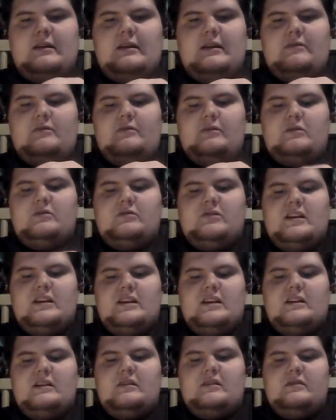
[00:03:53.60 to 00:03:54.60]
Head
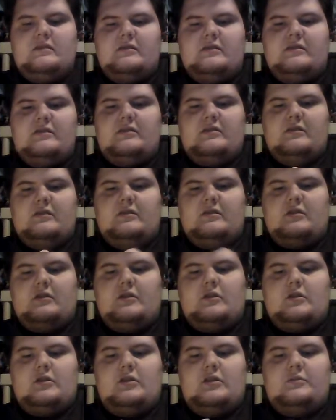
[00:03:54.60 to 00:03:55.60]
rotates.
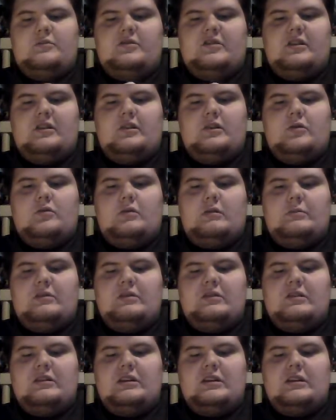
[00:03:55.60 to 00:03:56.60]
Arms can go up
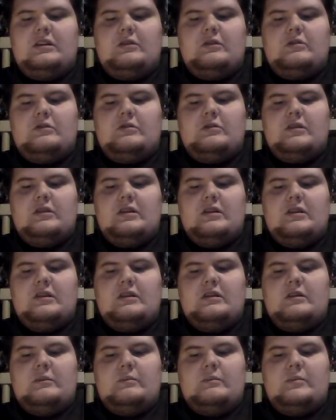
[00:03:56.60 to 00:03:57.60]
and down.
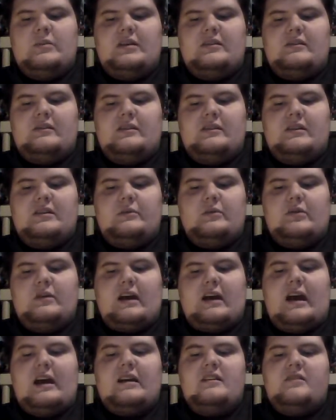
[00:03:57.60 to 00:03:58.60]
bend at the elbow.
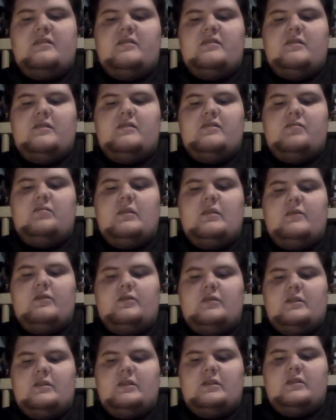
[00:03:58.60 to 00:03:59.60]
Has a swivel
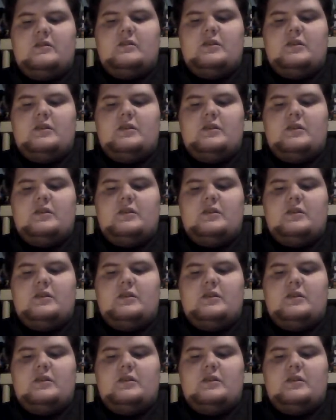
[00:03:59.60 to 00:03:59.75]
on the